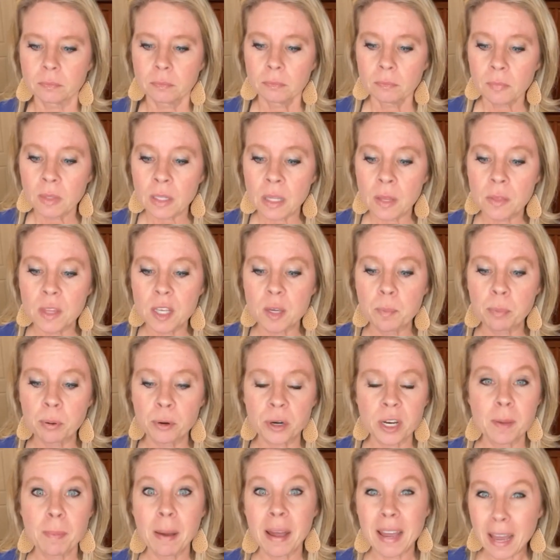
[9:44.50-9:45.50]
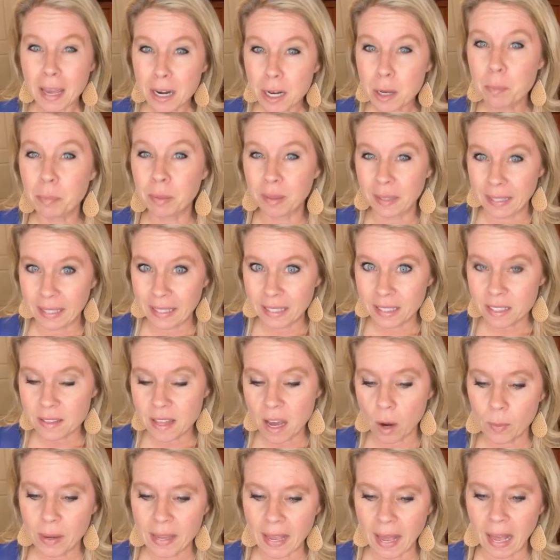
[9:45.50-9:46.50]
The prebiotic blend that we
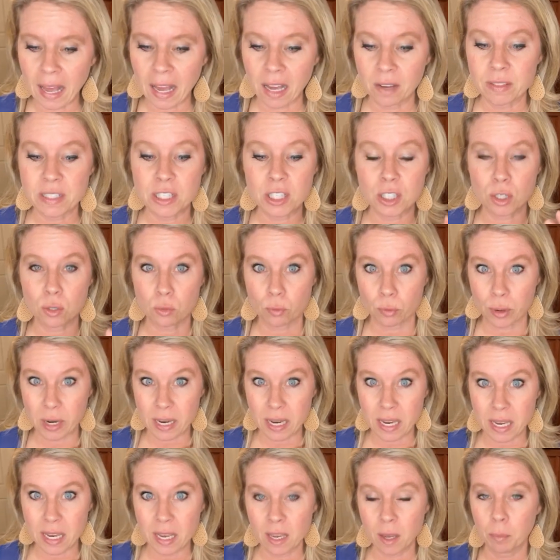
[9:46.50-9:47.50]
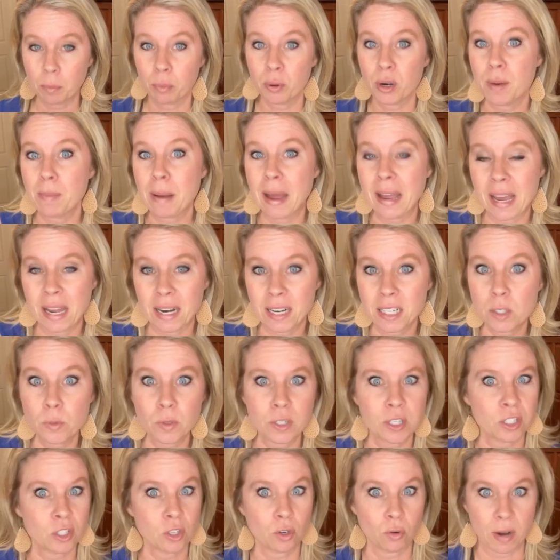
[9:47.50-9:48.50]
have, it's 3 prebiotics, which is
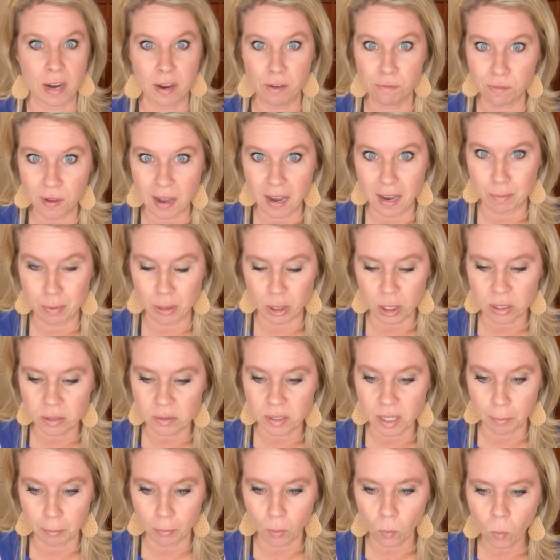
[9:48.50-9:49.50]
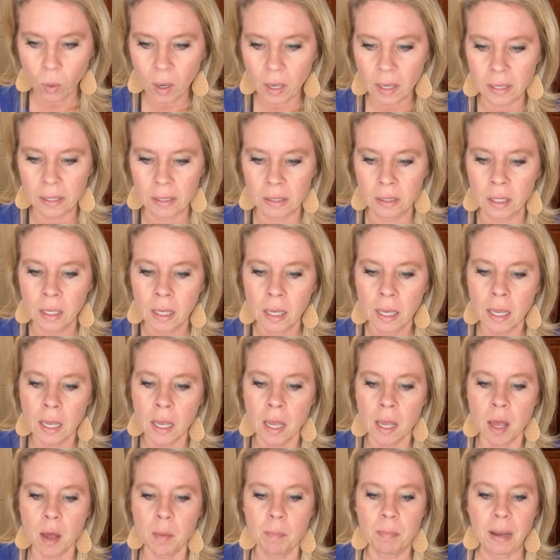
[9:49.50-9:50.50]
great fiber, number 1,
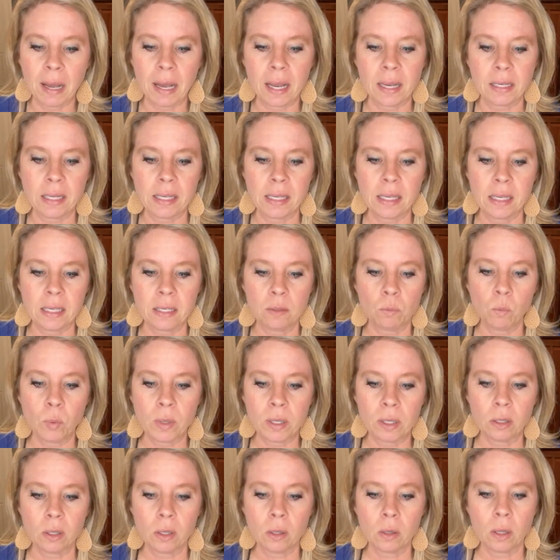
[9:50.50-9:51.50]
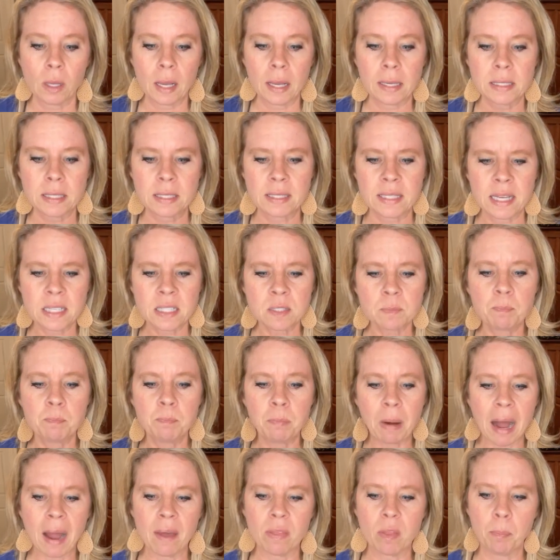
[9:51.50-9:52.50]
but it says by
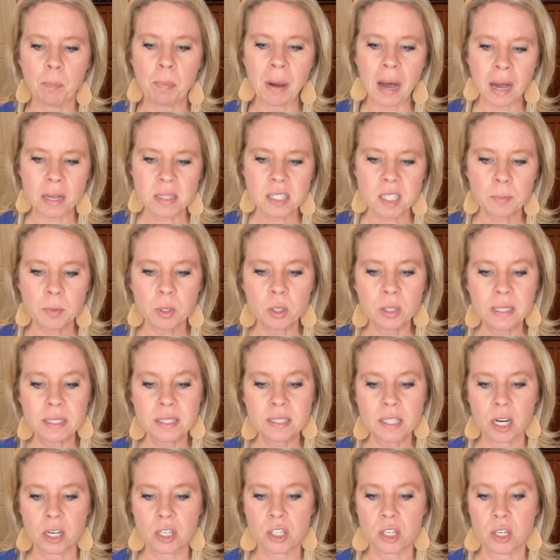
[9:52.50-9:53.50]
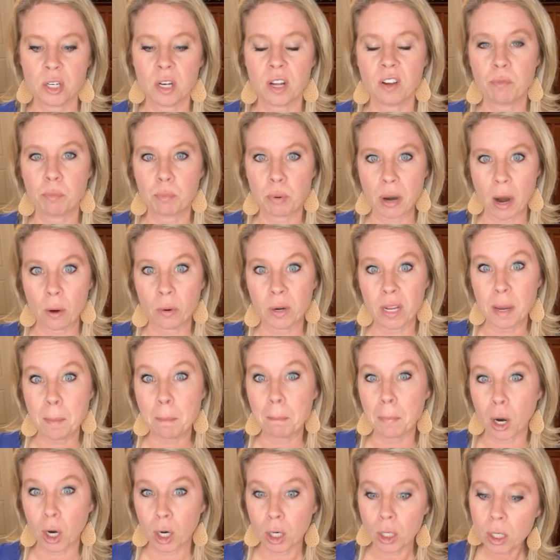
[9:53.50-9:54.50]
the possible induction of browning
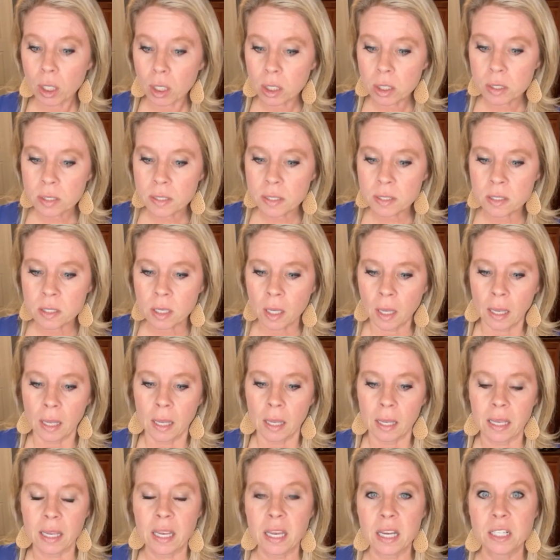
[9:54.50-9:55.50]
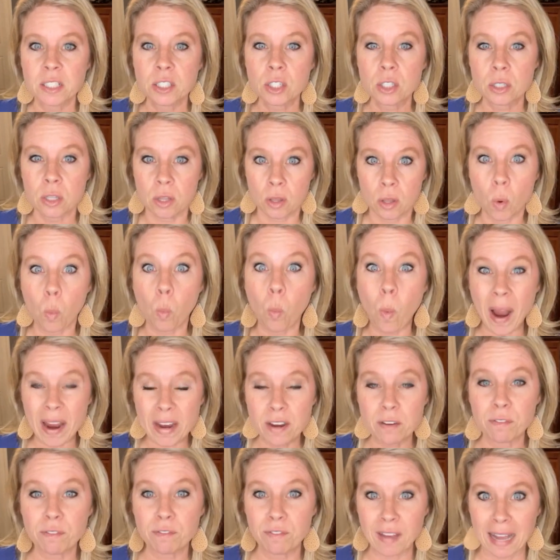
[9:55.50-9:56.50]
markers in the white
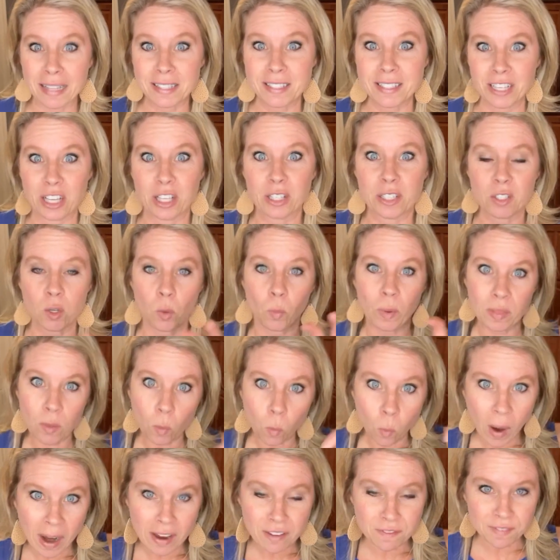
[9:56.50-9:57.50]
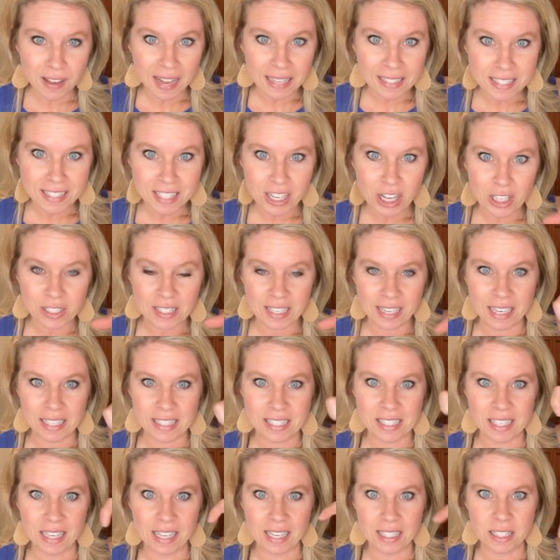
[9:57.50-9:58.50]
fat cells. So when the white fat cells, like it's
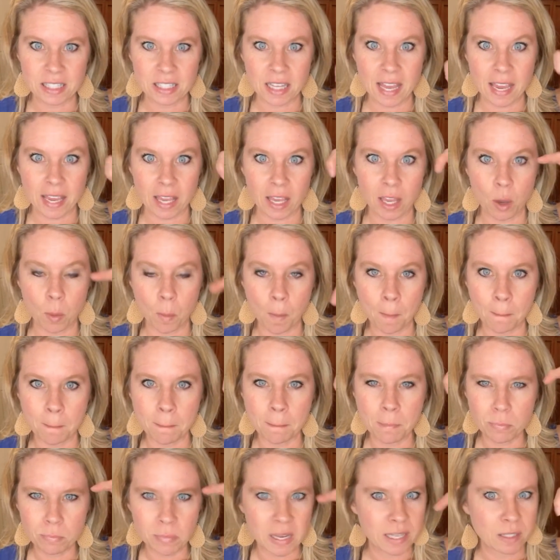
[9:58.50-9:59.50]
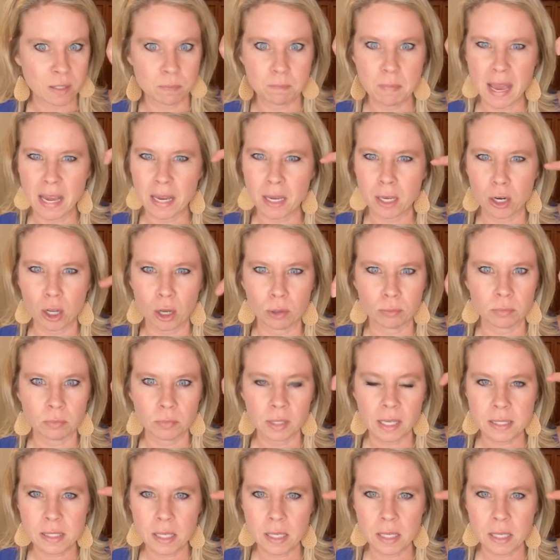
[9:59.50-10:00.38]
making them, it's